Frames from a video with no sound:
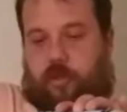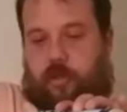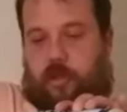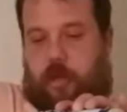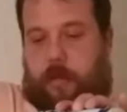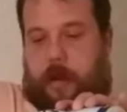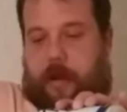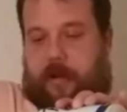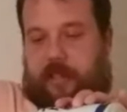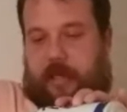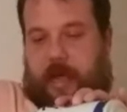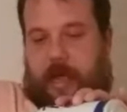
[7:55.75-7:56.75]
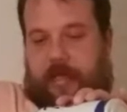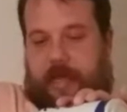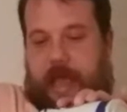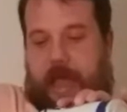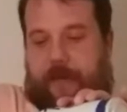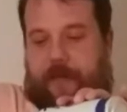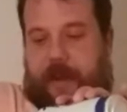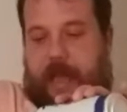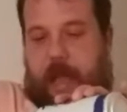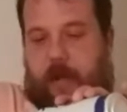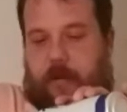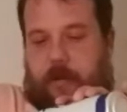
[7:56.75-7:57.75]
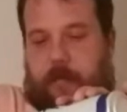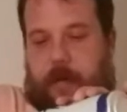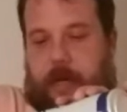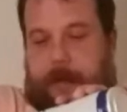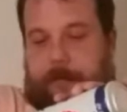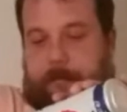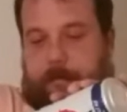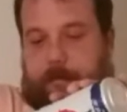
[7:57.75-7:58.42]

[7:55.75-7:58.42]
2 beers in the last half an hour, but